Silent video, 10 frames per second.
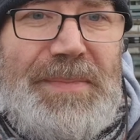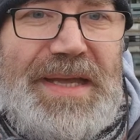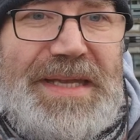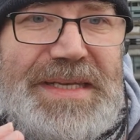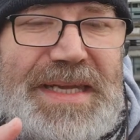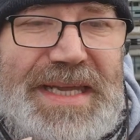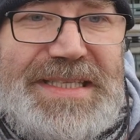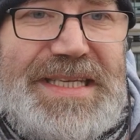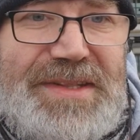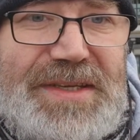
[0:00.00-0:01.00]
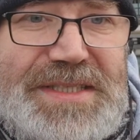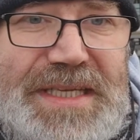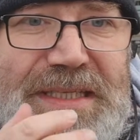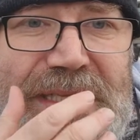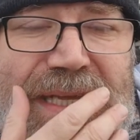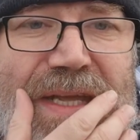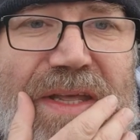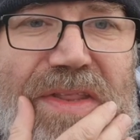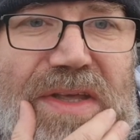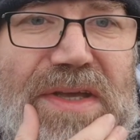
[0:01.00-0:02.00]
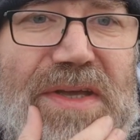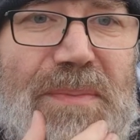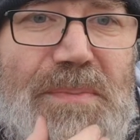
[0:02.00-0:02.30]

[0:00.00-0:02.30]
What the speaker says: In 1830 the